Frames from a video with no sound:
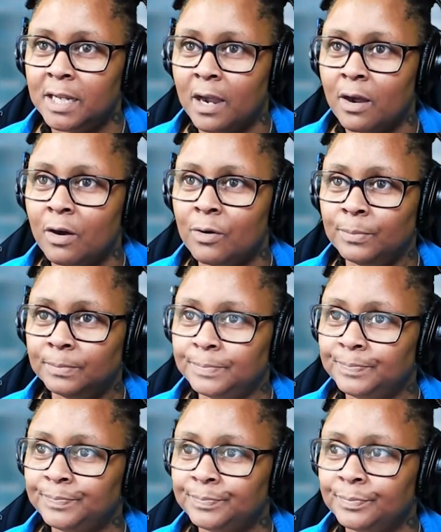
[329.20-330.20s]
Now,
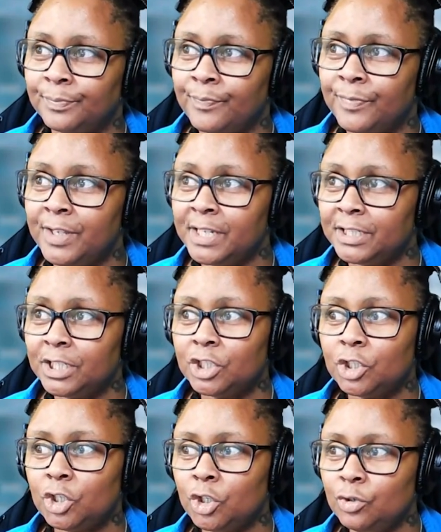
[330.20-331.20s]
this
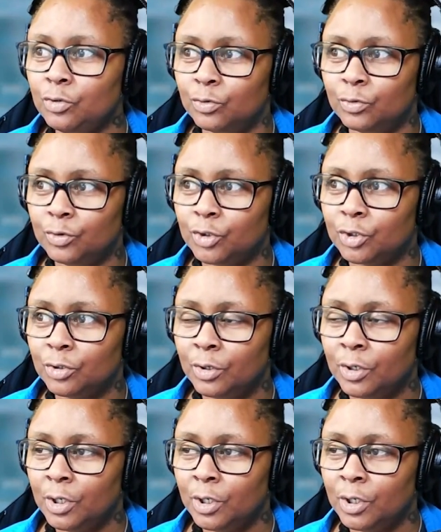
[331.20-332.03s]
is huge.